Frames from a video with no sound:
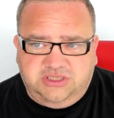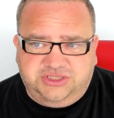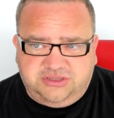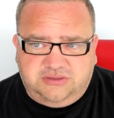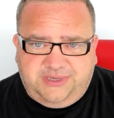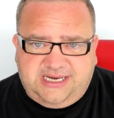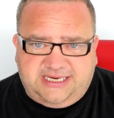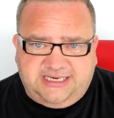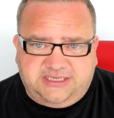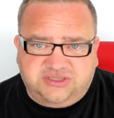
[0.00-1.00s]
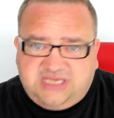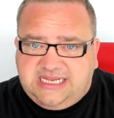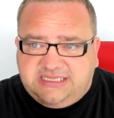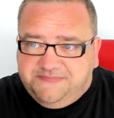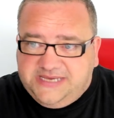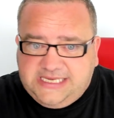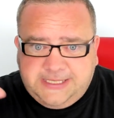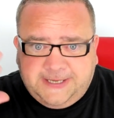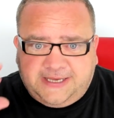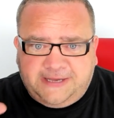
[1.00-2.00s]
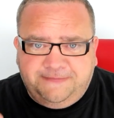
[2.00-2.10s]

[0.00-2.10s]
And do you know why? Because I let the media get